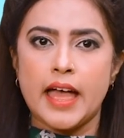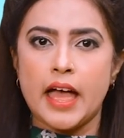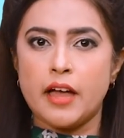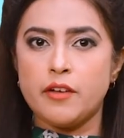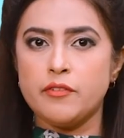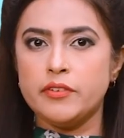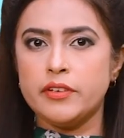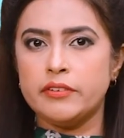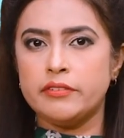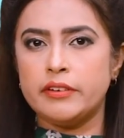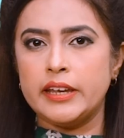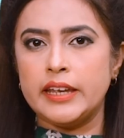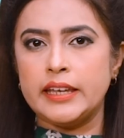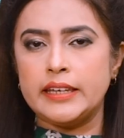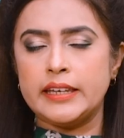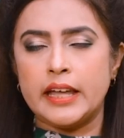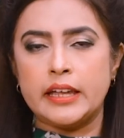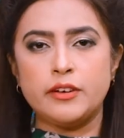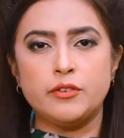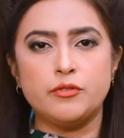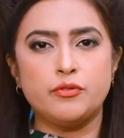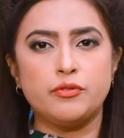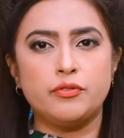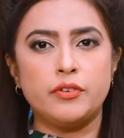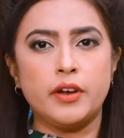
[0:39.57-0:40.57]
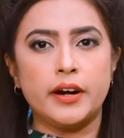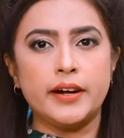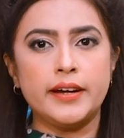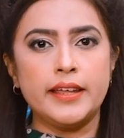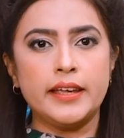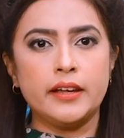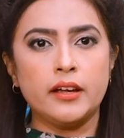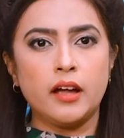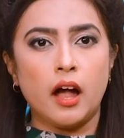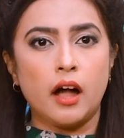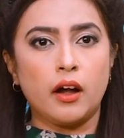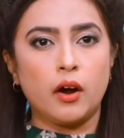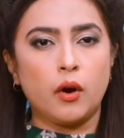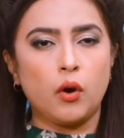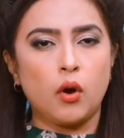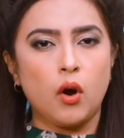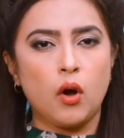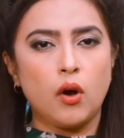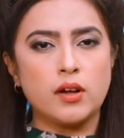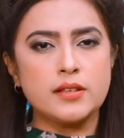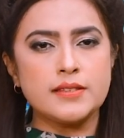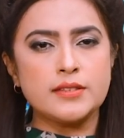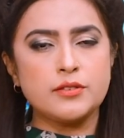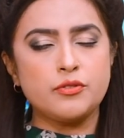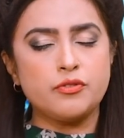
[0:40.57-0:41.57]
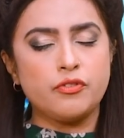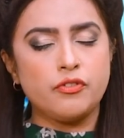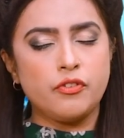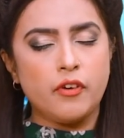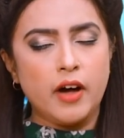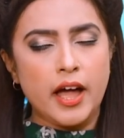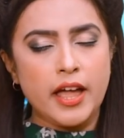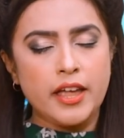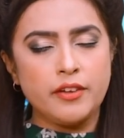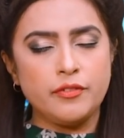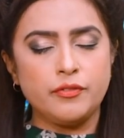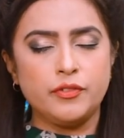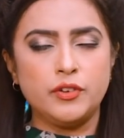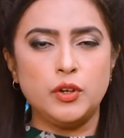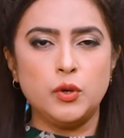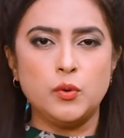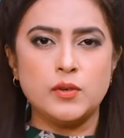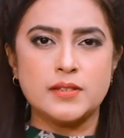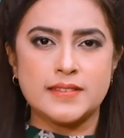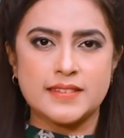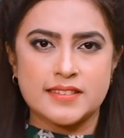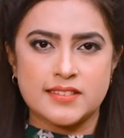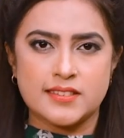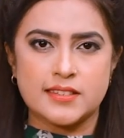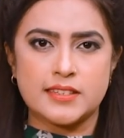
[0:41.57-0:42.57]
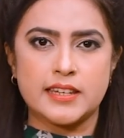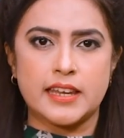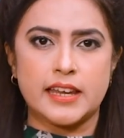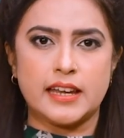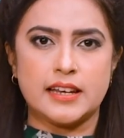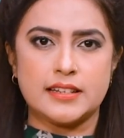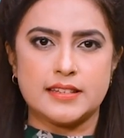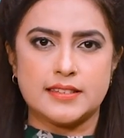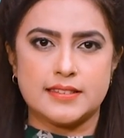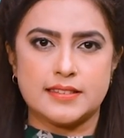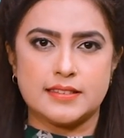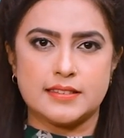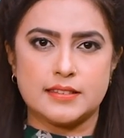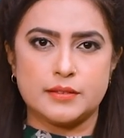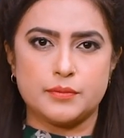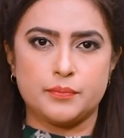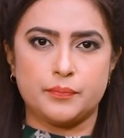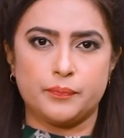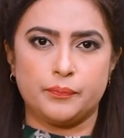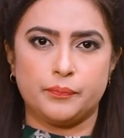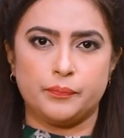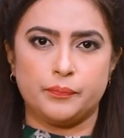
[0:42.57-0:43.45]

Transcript: heavy rain and flooding across 5 U.S. states.